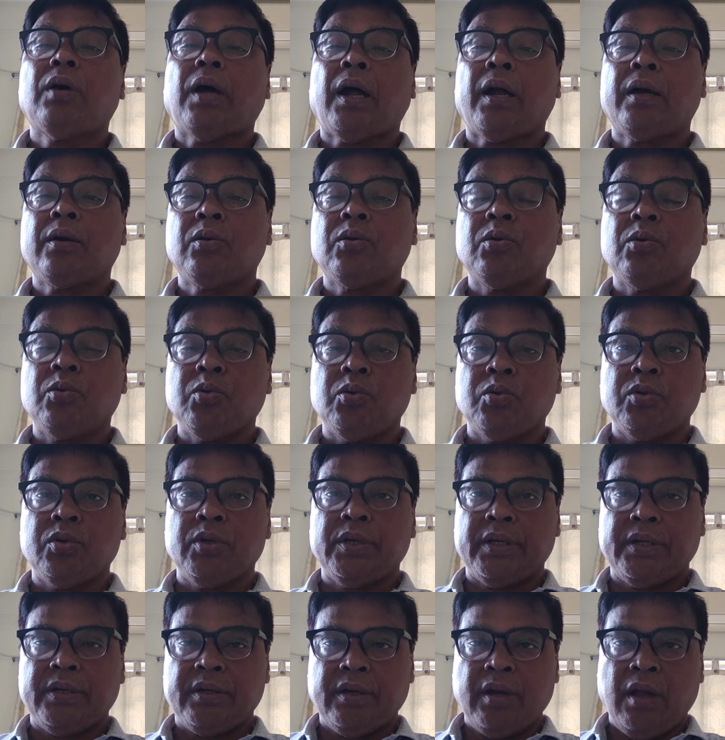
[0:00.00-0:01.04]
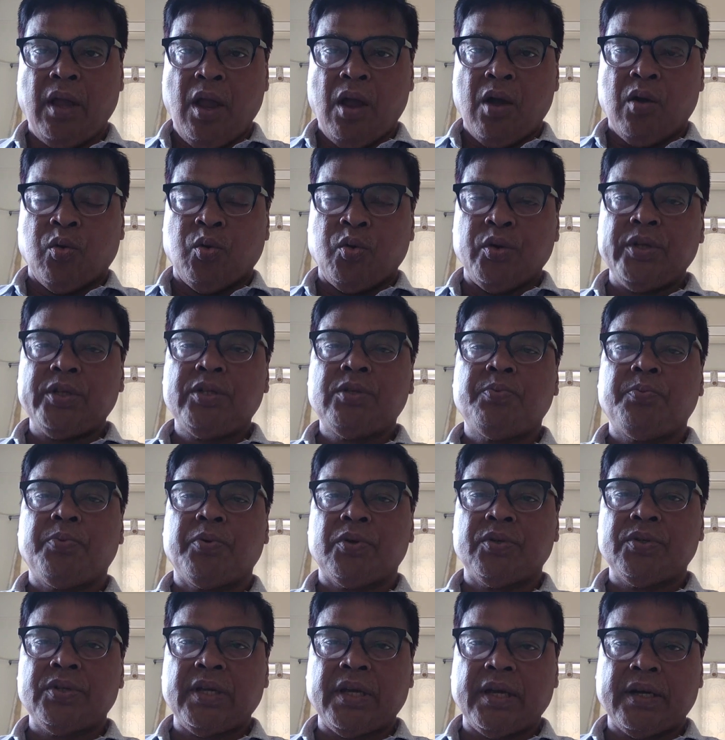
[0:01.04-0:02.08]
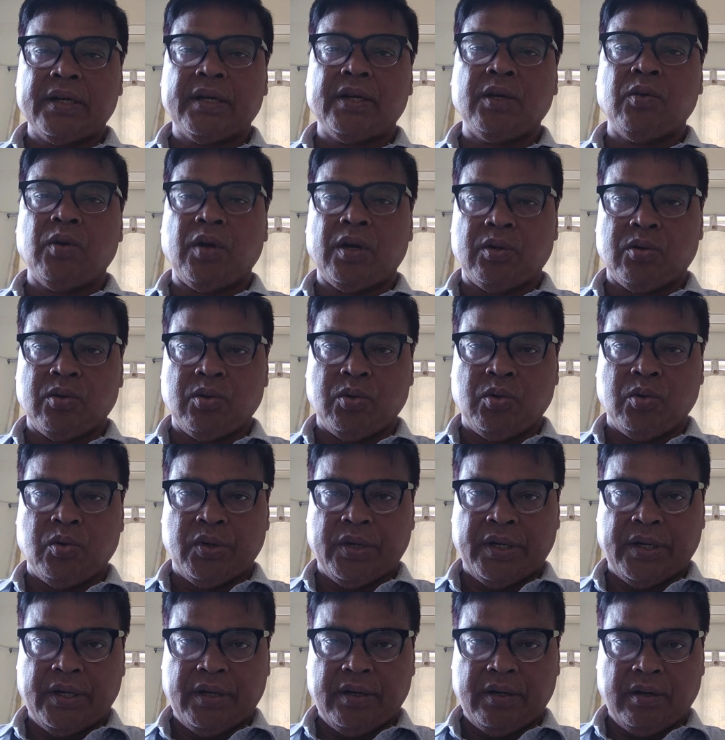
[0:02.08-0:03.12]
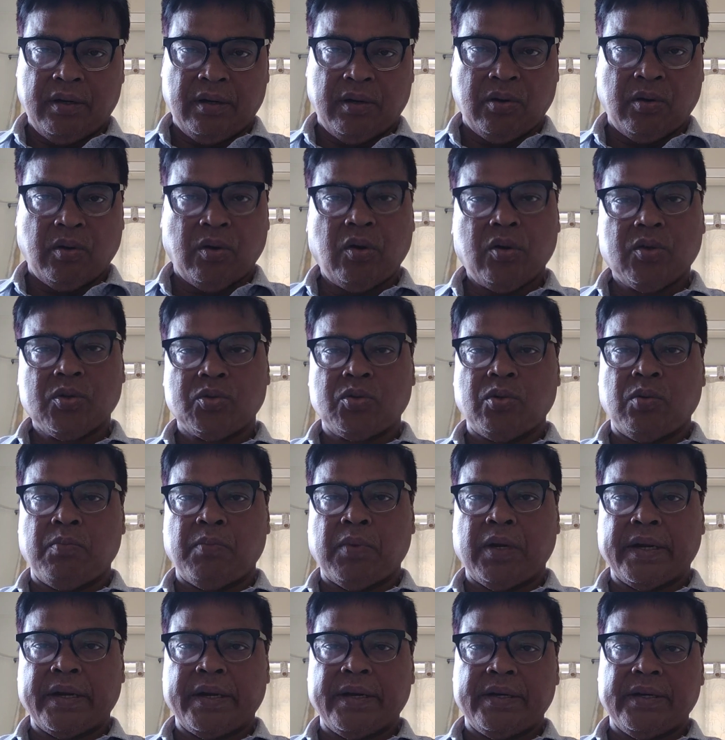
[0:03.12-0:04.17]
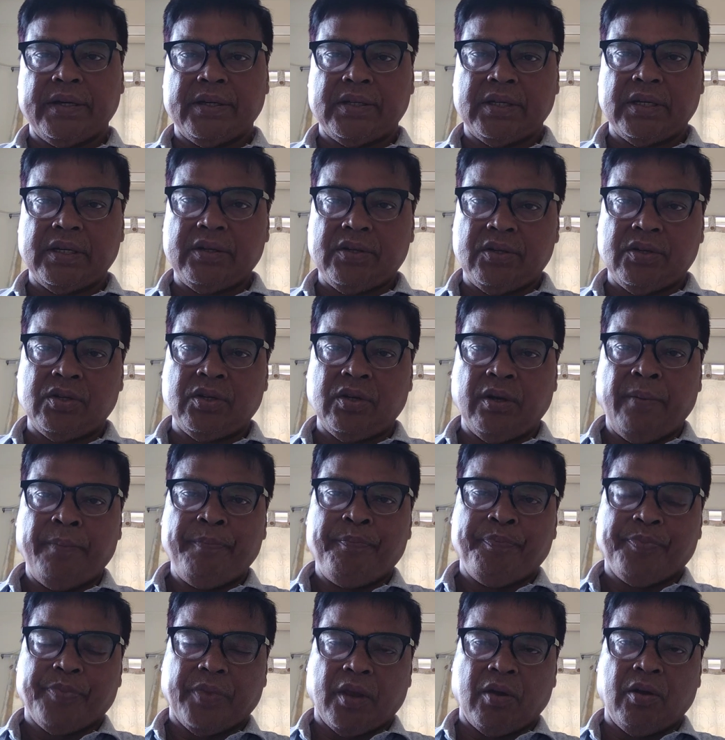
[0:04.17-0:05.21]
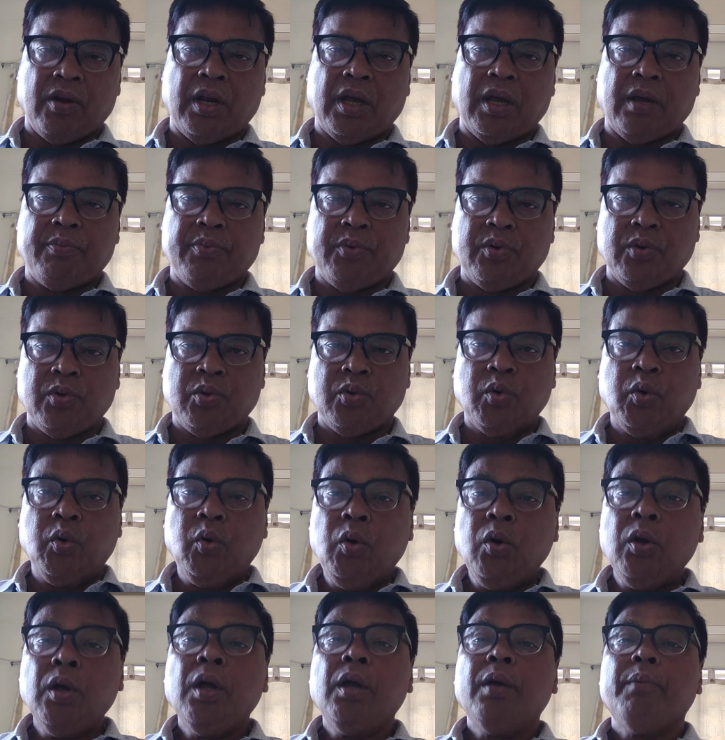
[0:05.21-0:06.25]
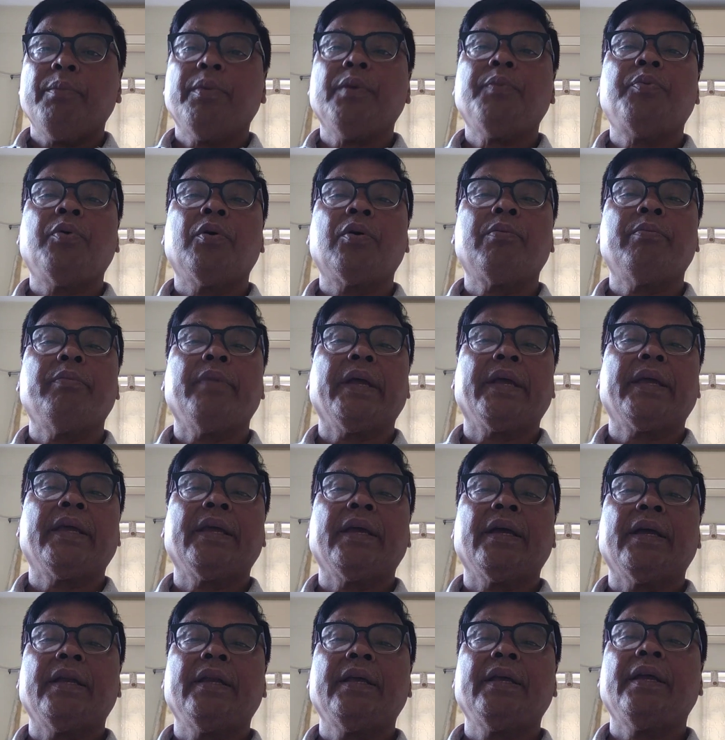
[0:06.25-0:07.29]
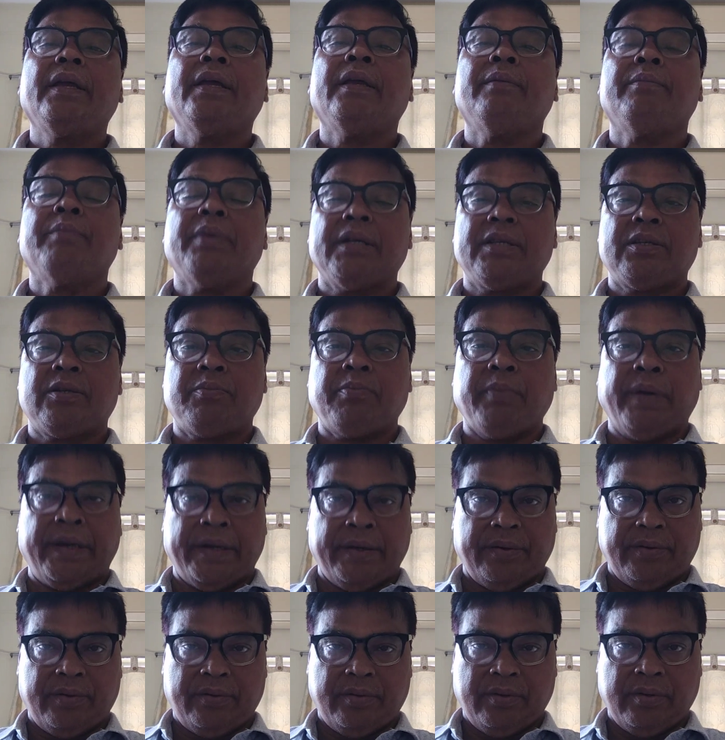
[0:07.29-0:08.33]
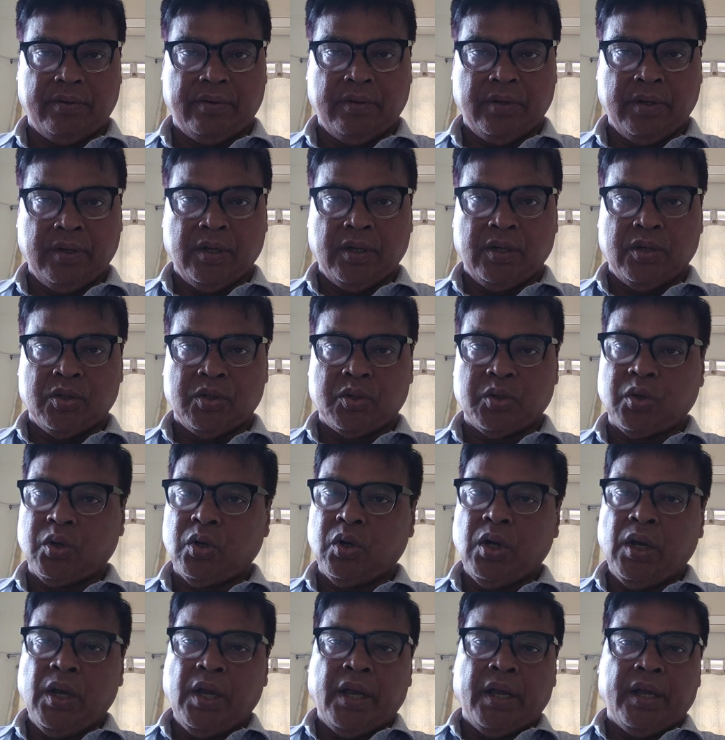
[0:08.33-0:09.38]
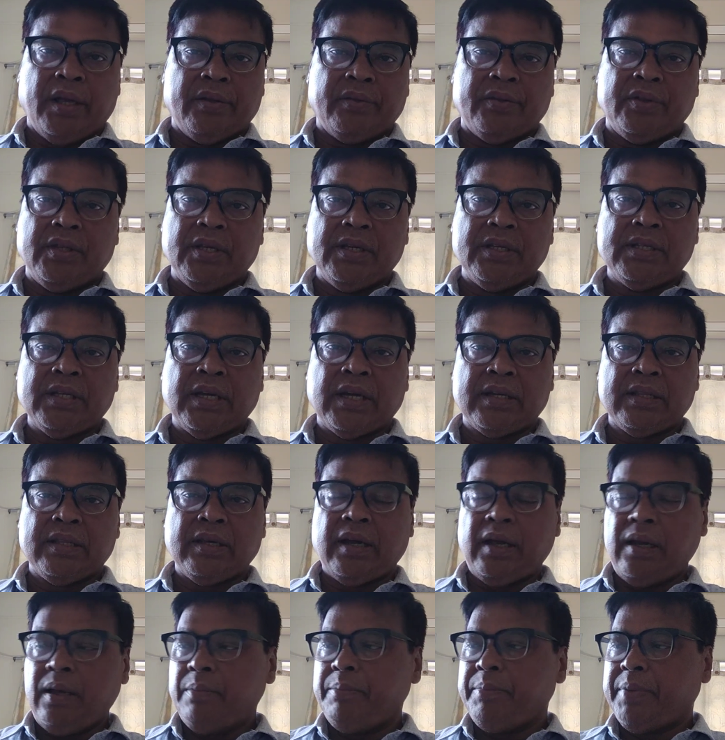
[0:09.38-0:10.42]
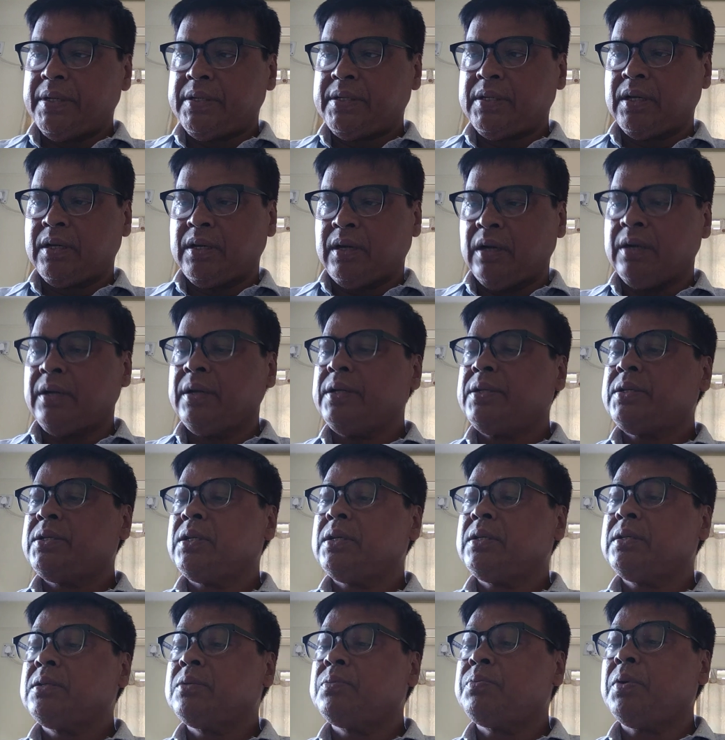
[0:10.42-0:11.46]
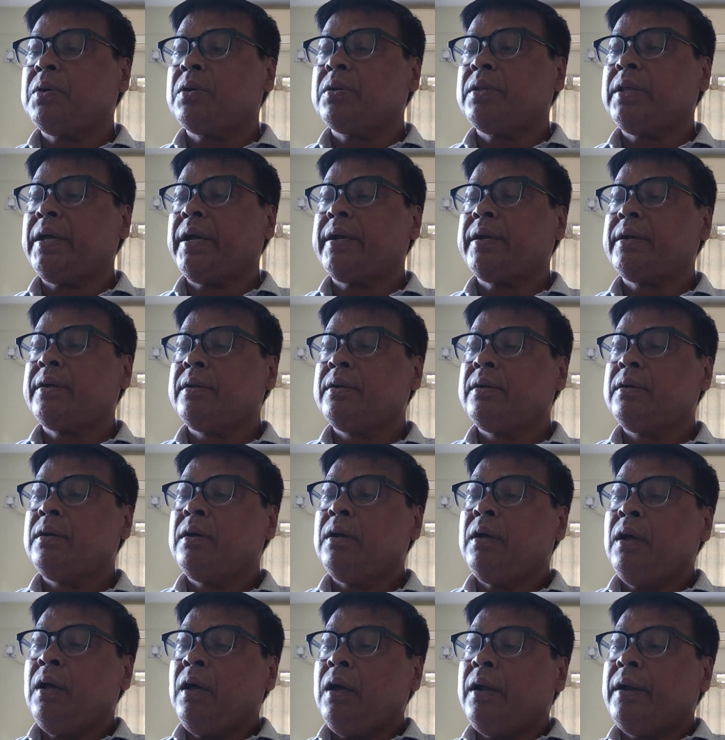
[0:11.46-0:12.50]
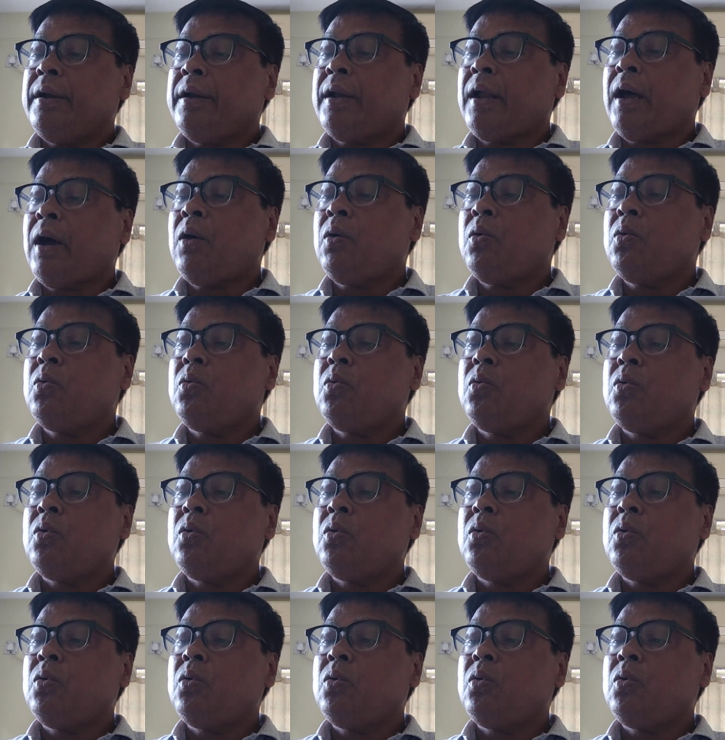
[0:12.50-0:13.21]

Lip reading: have to do it, which project you have to do it. Lots of market research you will have to do before making any investment. So these are the basic conditions for that. Now,